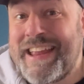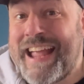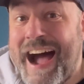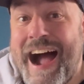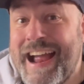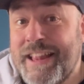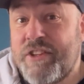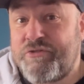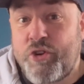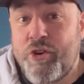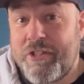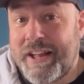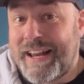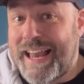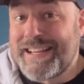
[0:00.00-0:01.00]
guy at the front
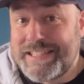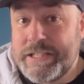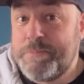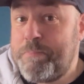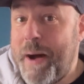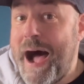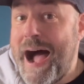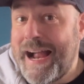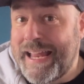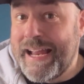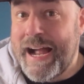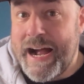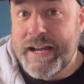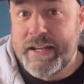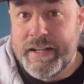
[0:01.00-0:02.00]
of the class is barking
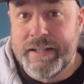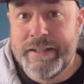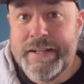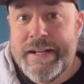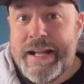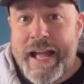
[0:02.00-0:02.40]
at you,